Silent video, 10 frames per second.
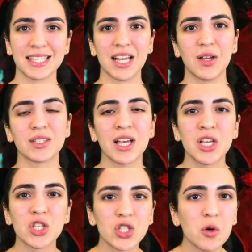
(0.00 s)
cells
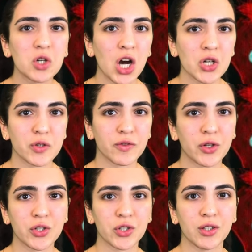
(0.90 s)
so
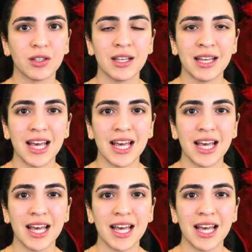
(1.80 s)
controversial,